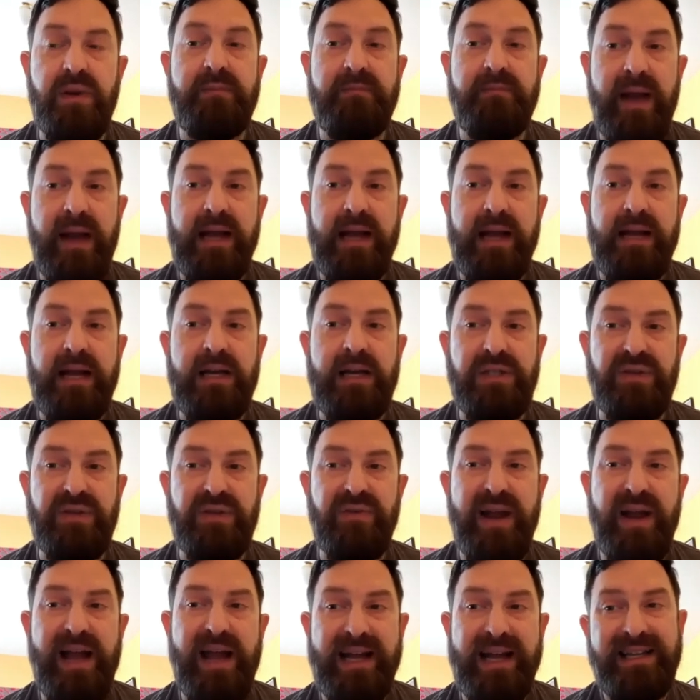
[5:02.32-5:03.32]
back on
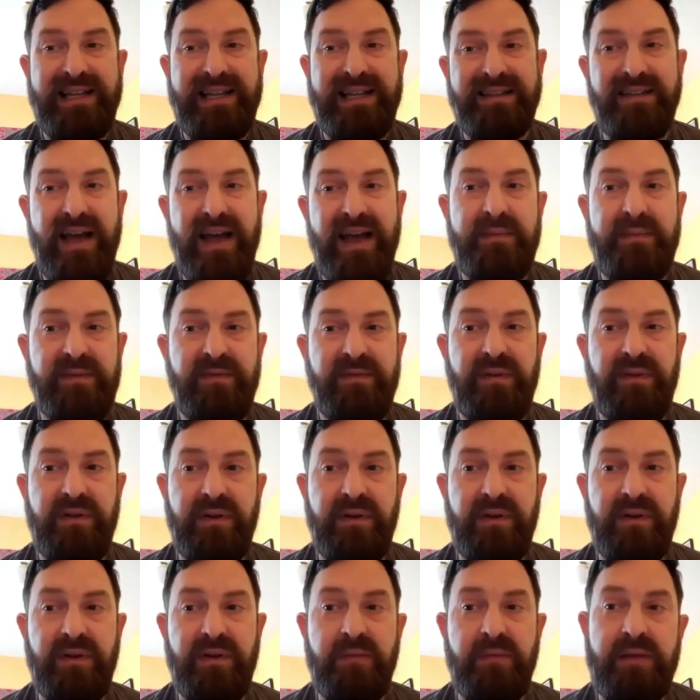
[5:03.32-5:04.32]
track. It had lapsed for a
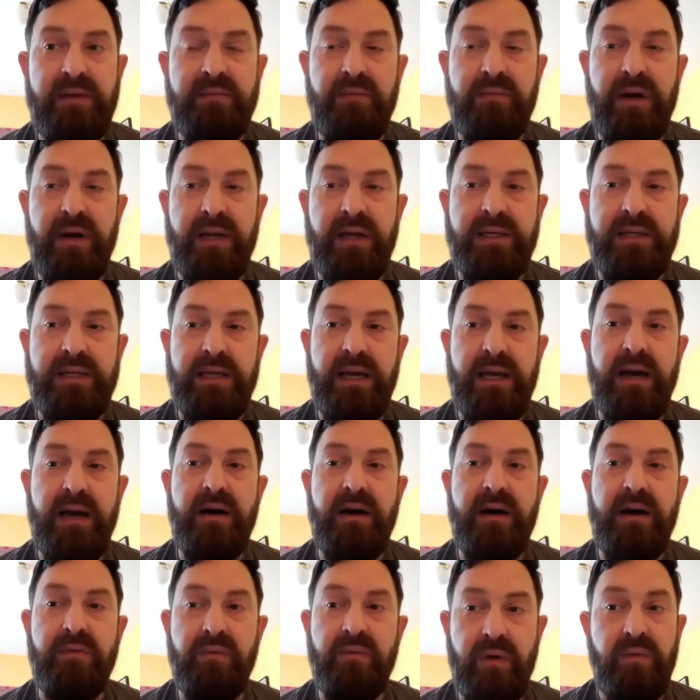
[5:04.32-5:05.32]
little bit, but
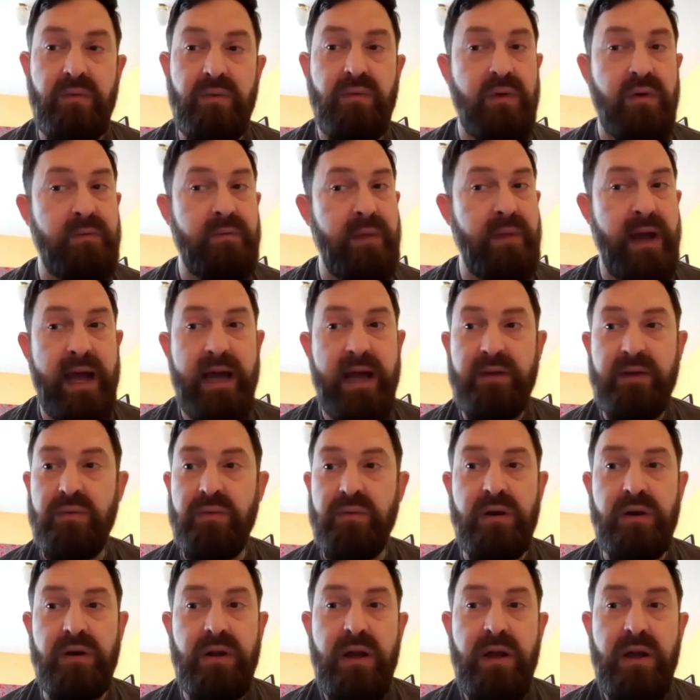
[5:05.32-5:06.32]
we're back.
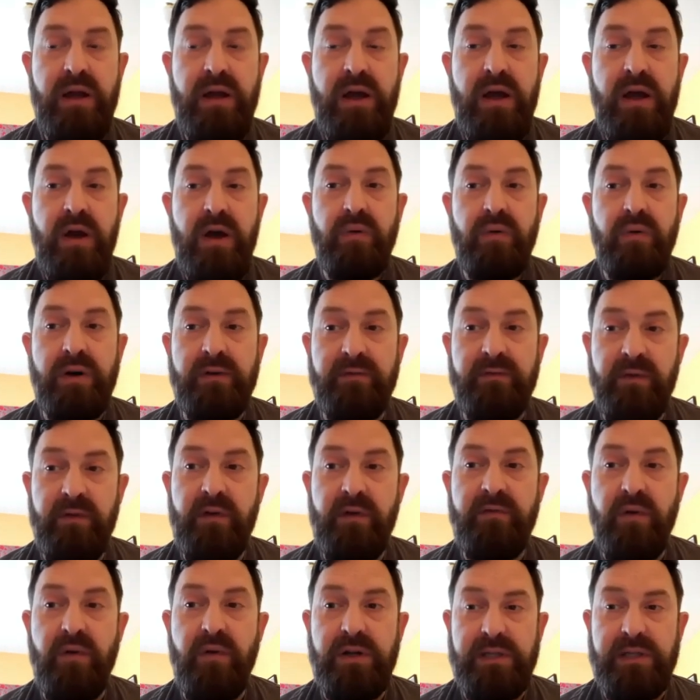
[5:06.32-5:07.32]
We're in
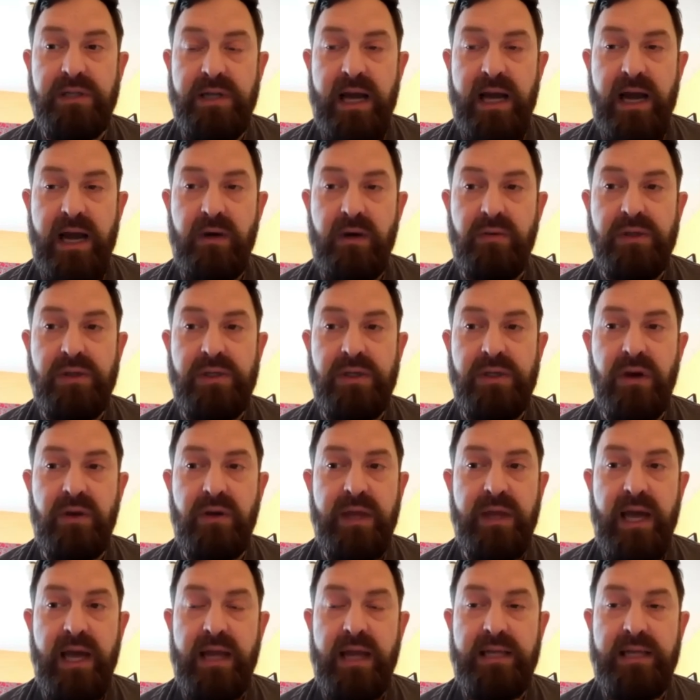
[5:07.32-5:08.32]
full force now.
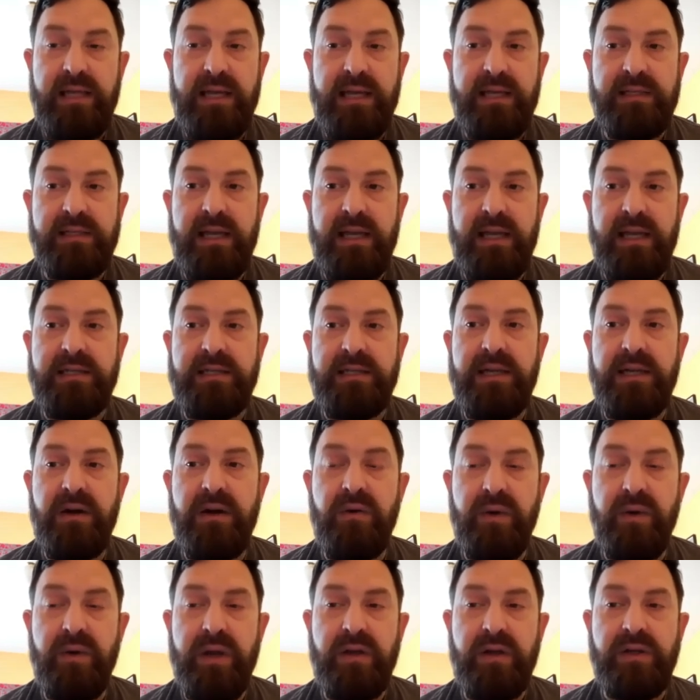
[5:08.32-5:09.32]
So the idea is
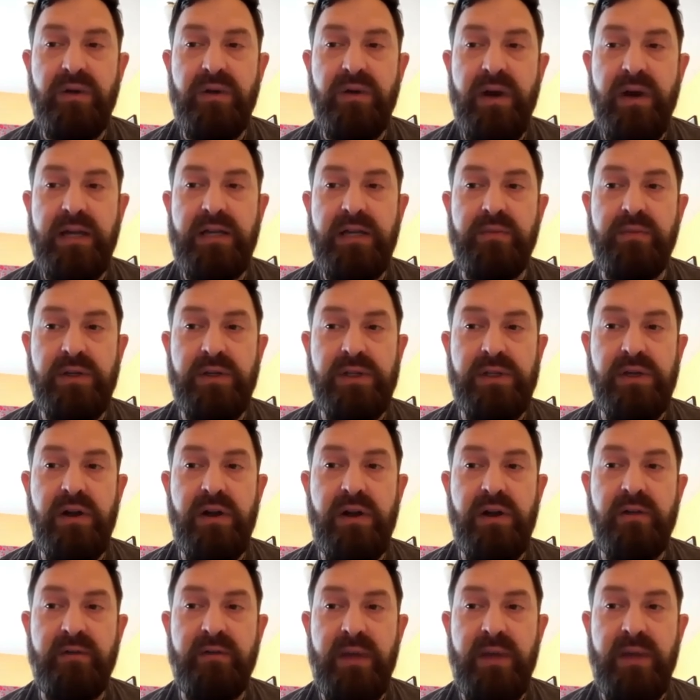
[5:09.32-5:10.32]
that we are trying to
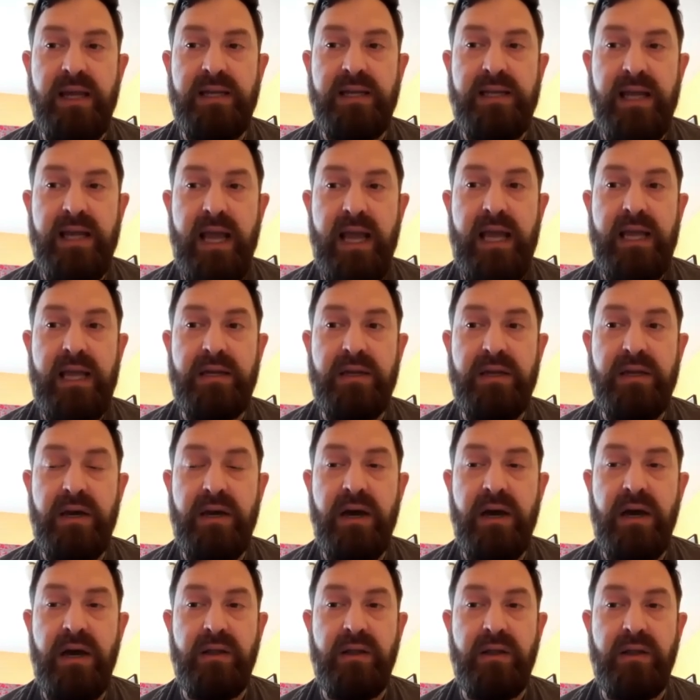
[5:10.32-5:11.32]
preserve and maintain
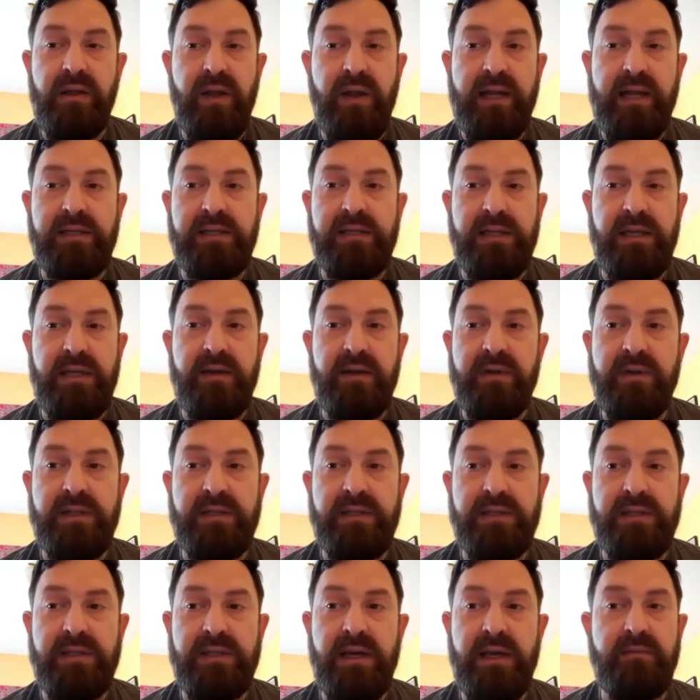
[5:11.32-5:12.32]
the legacy of
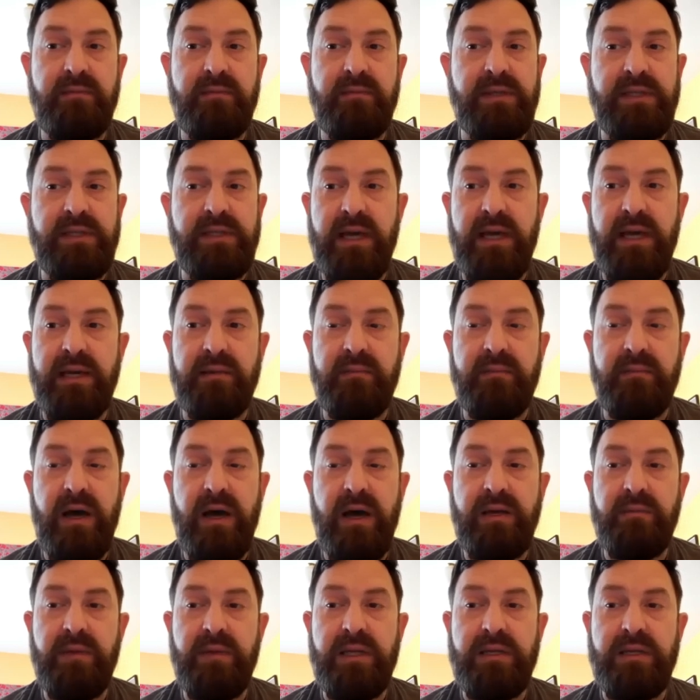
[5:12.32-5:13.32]
this Masonic
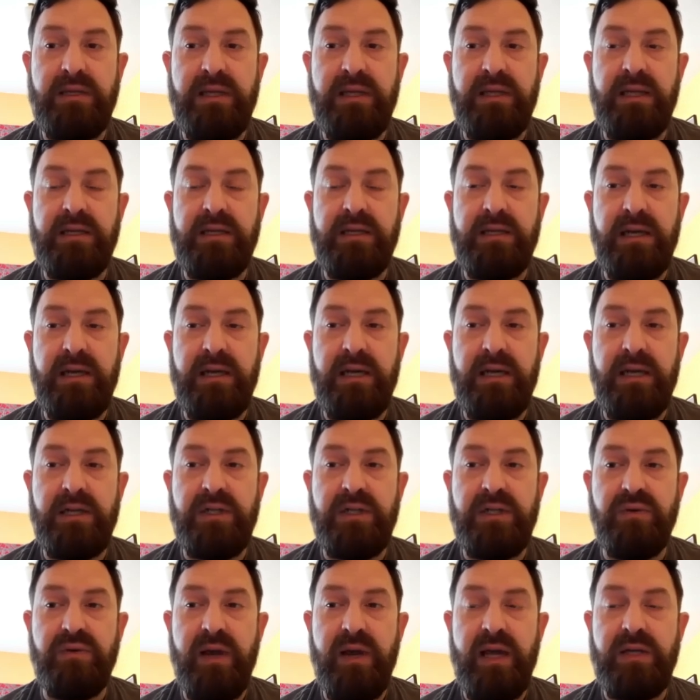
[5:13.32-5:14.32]
monument, and
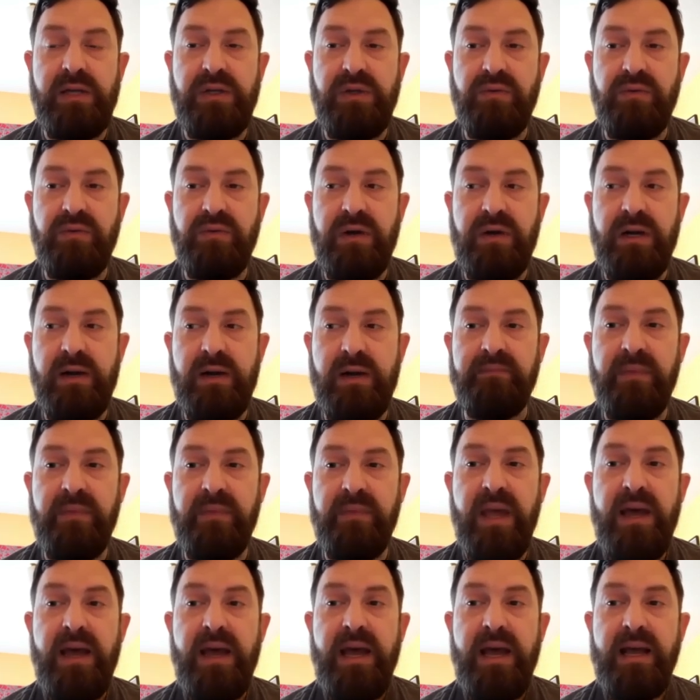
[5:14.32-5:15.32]
try to
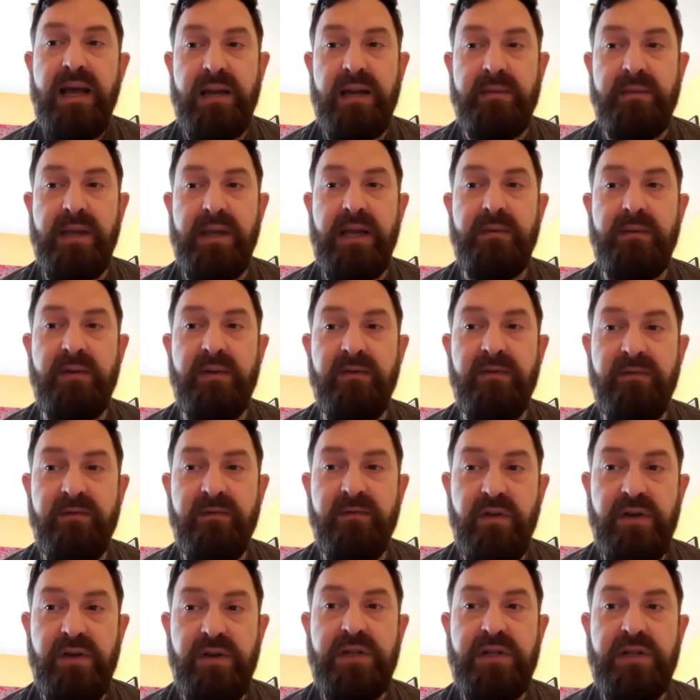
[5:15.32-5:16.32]
kind of become a
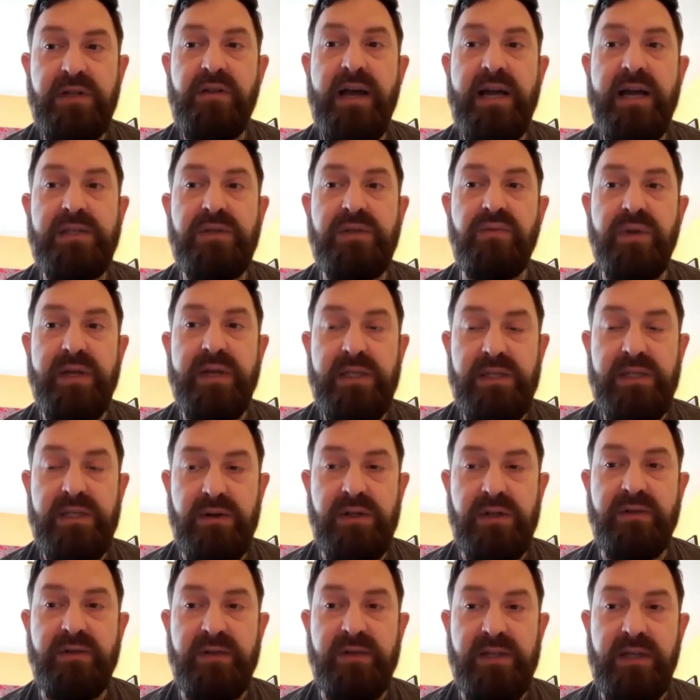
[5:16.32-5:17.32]
first-class
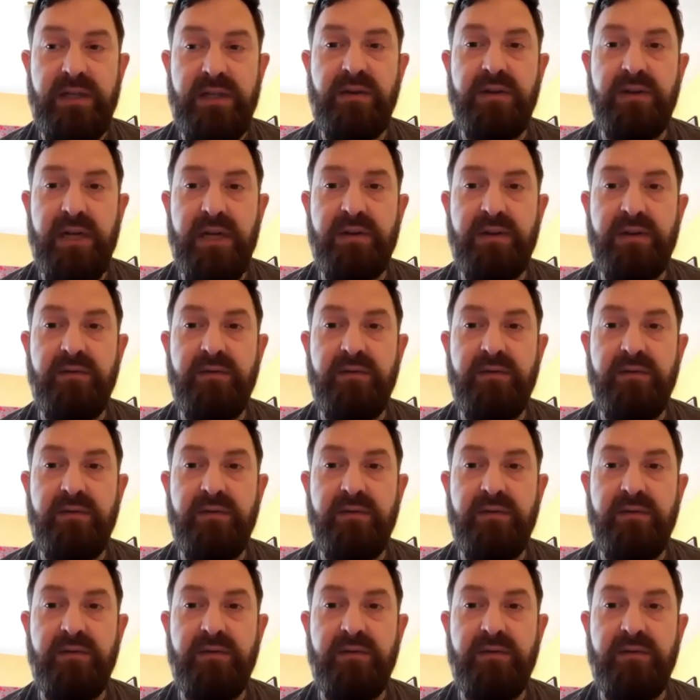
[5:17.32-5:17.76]
research facility in a